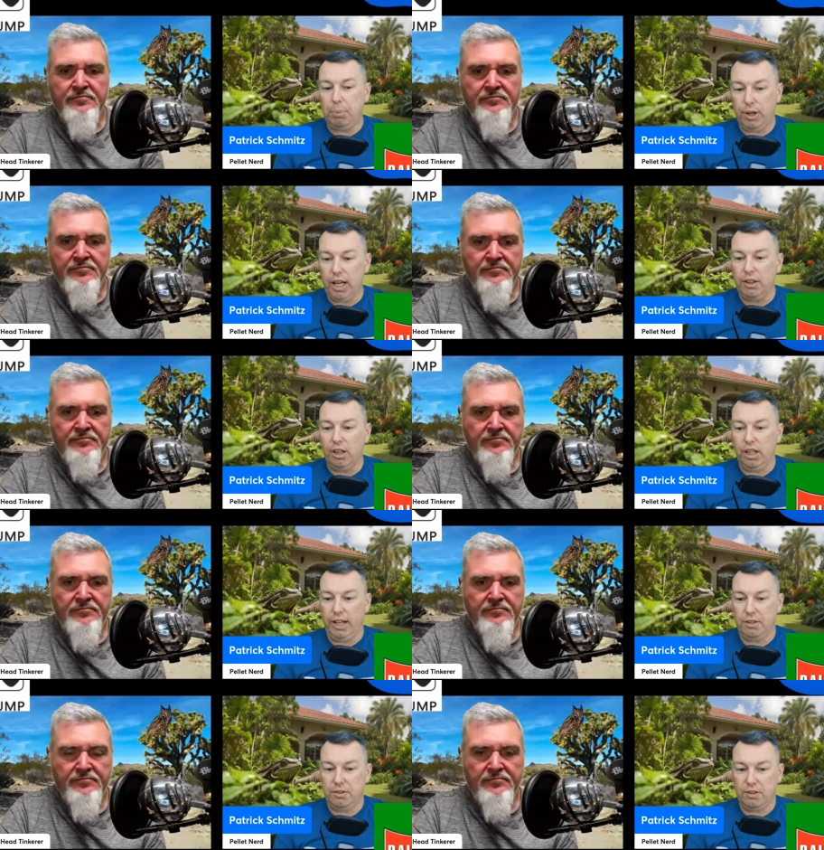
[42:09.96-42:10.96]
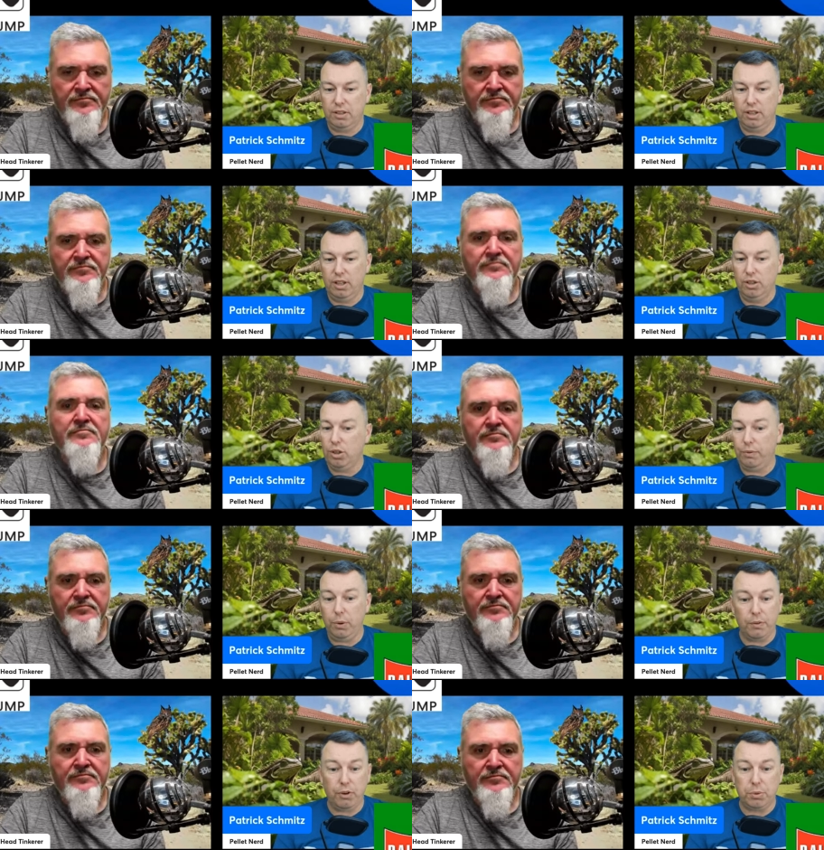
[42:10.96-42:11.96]
Speaker 1: put on the list. So if you were
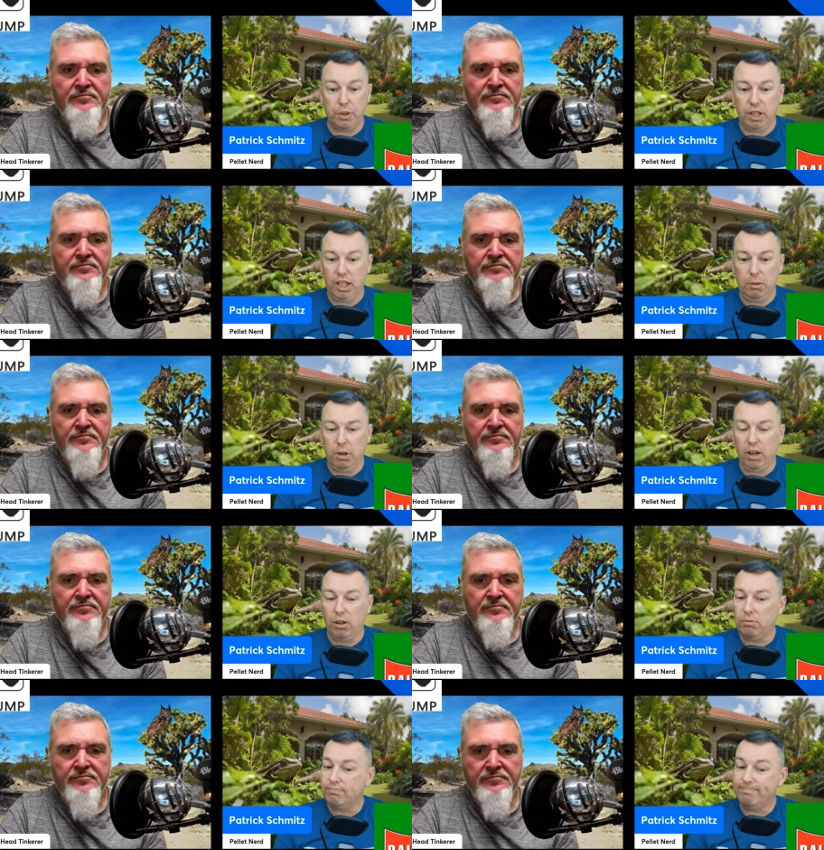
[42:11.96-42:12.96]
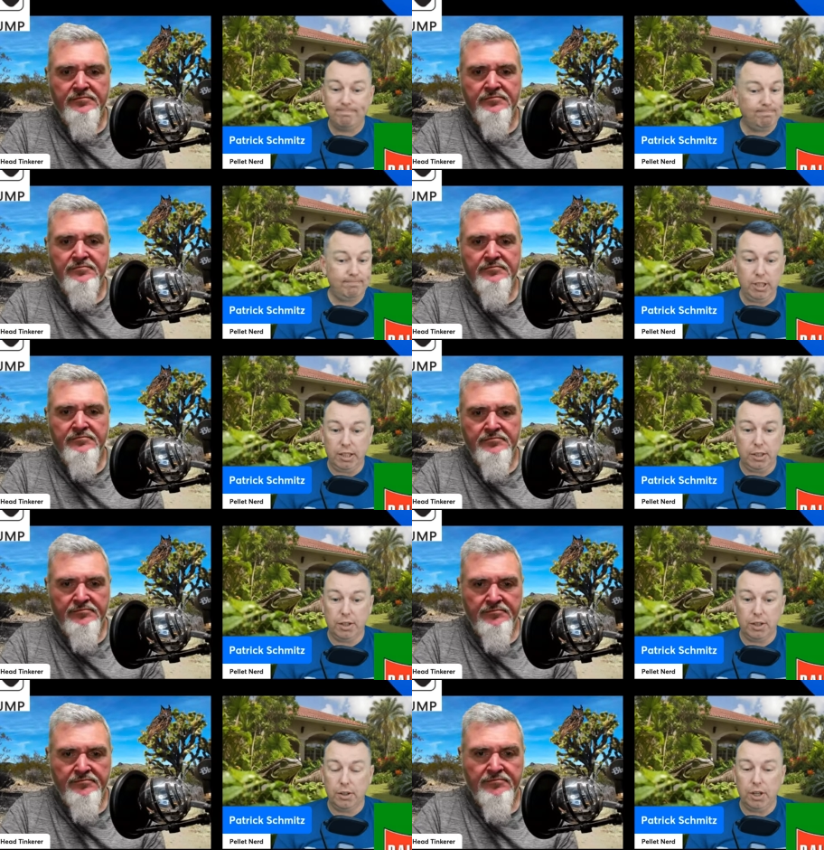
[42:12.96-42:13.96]
the first one to email, then
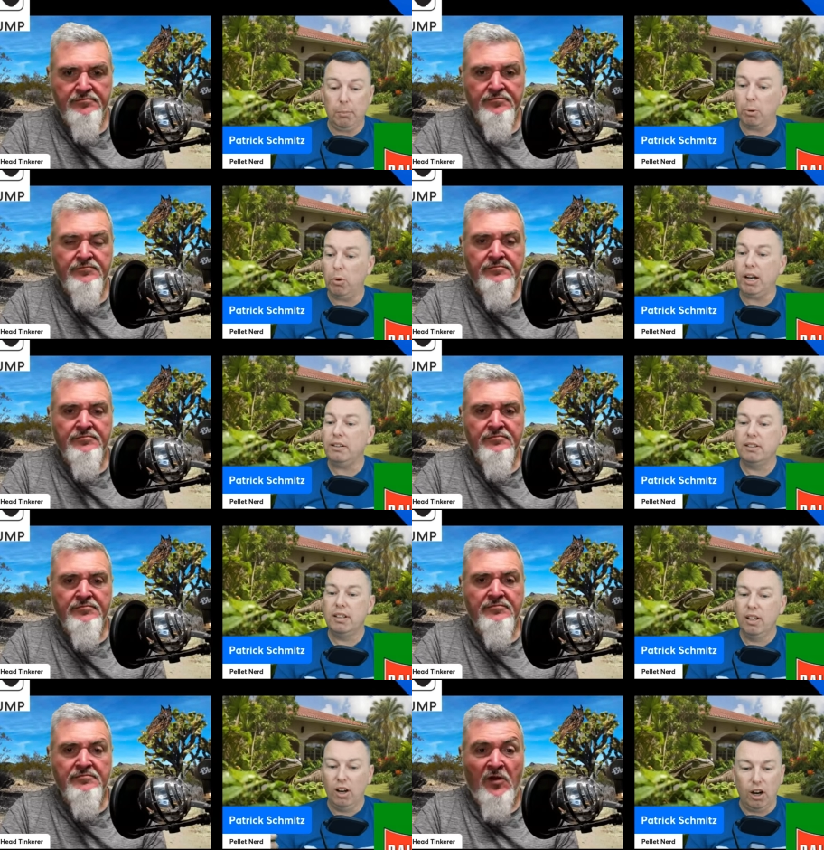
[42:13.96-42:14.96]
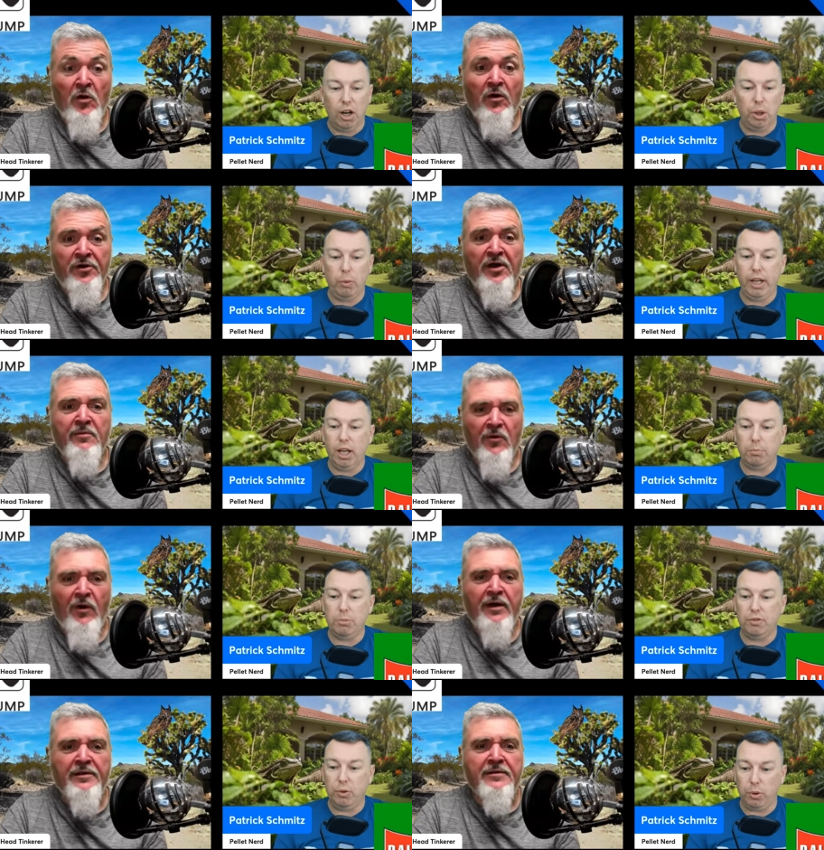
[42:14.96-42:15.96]
you're number 1 all You're the way up
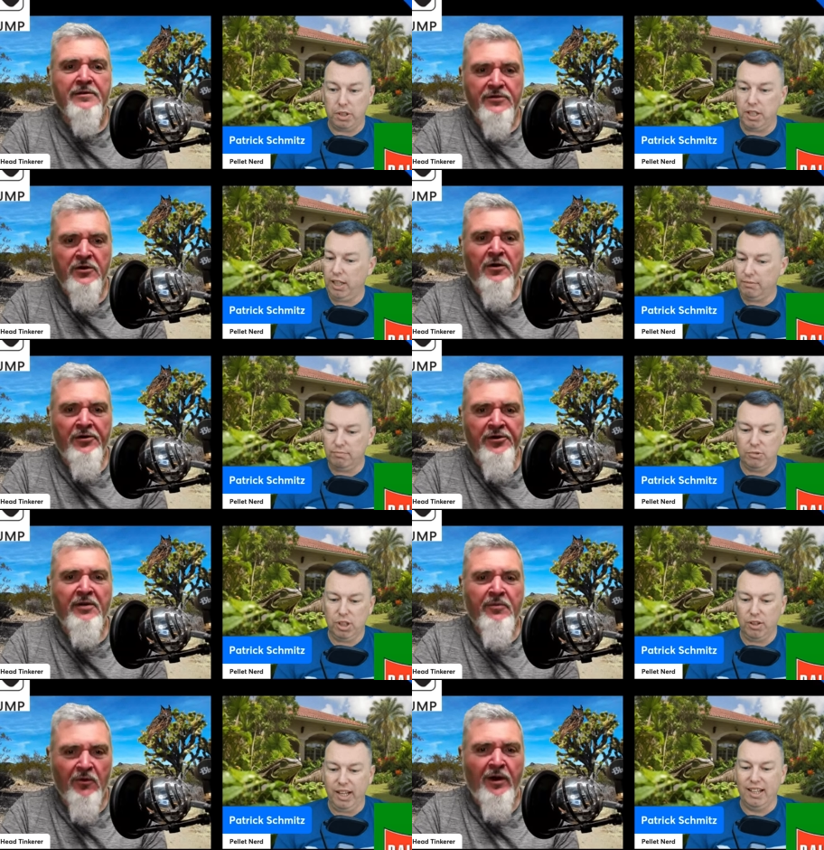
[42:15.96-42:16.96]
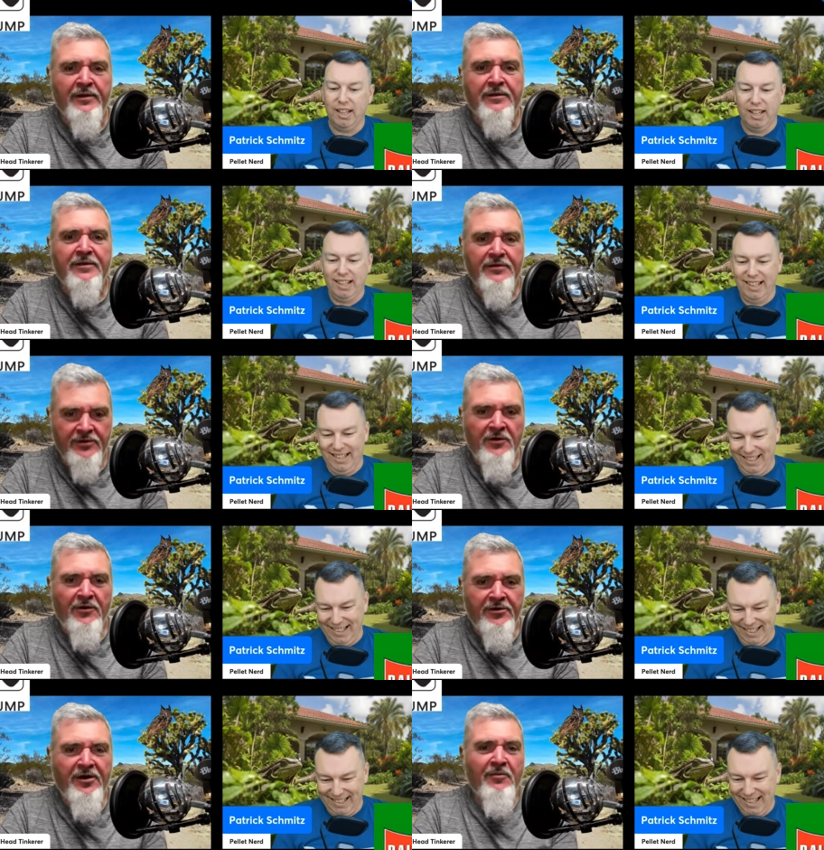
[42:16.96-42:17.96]
one.
Speaker 2: 14. You are number so one. You
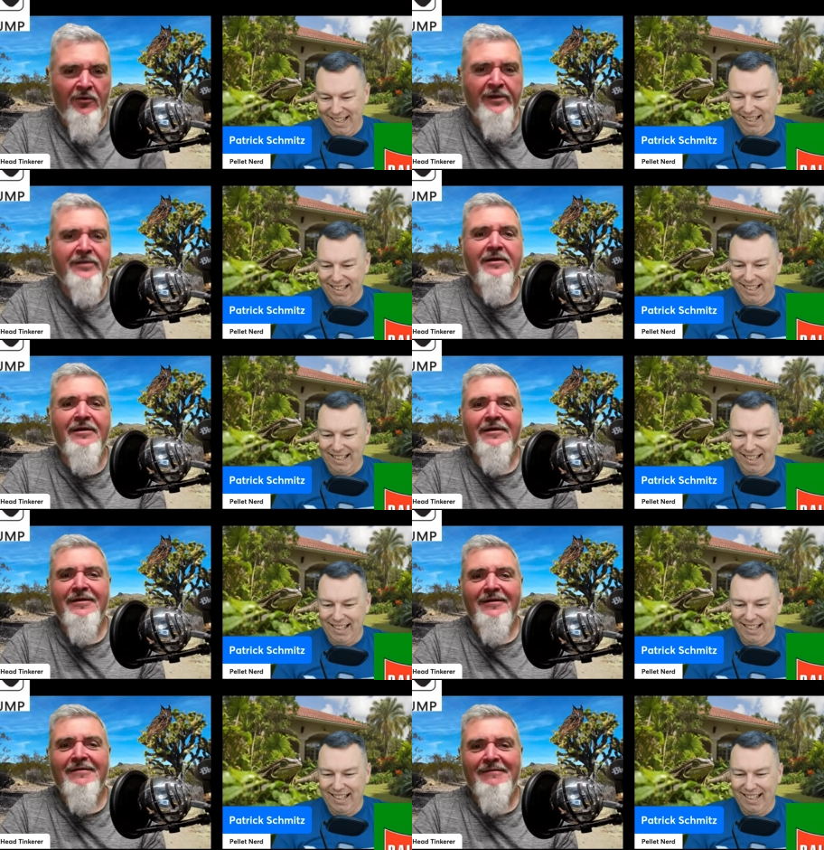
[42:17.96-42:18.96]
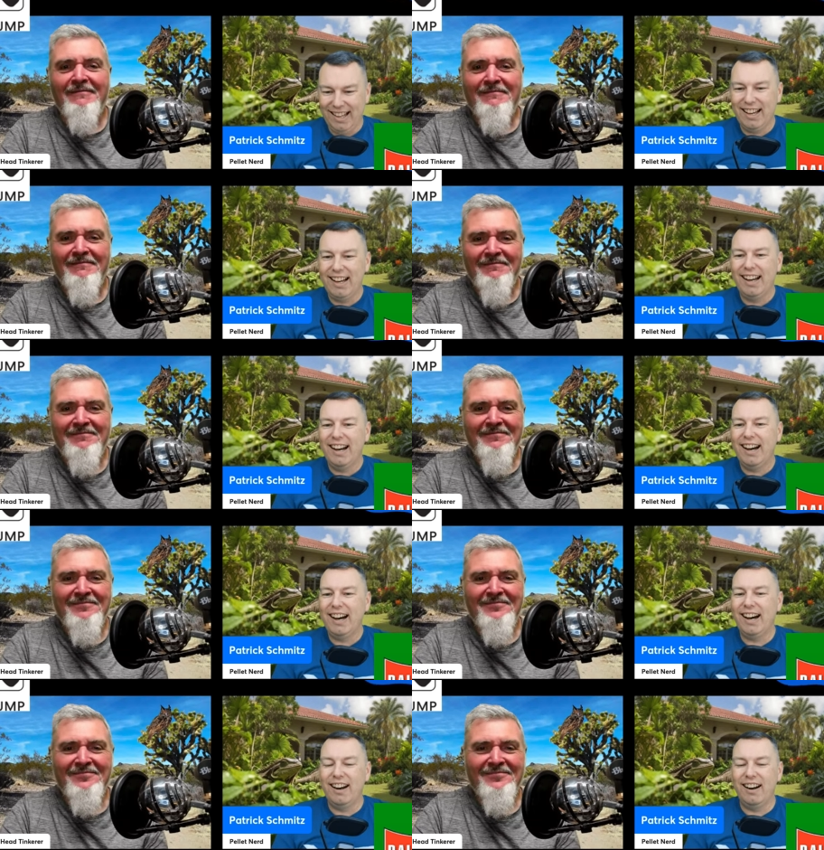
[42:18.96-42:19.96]
are number one.
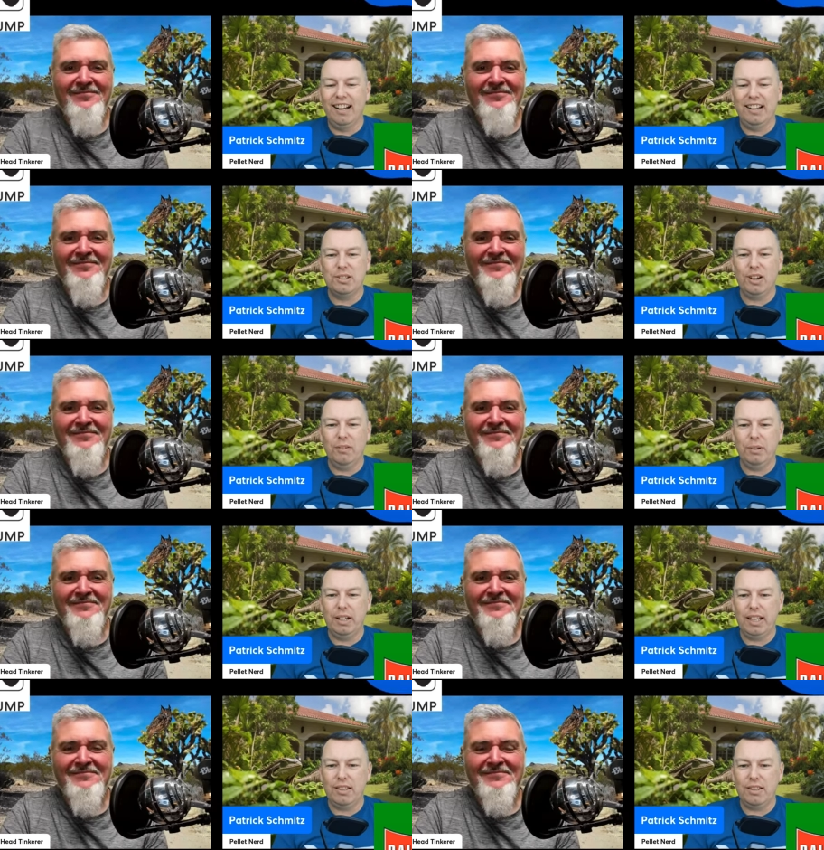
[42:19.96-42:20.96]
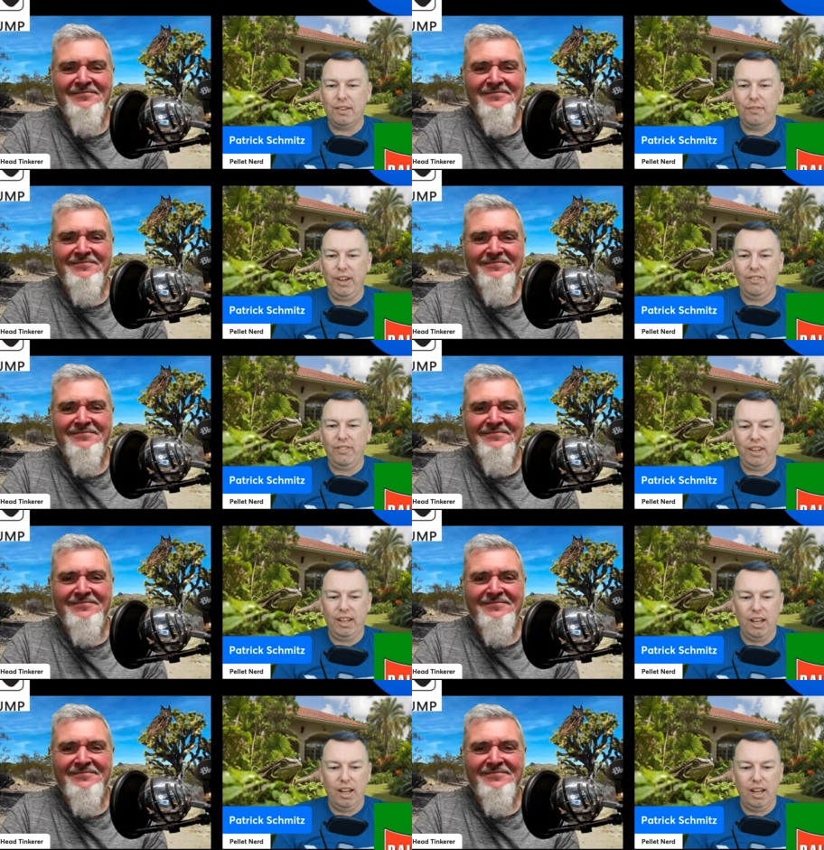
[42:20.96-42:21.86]
Speaker 1: All right. So I'm going to get to the fancy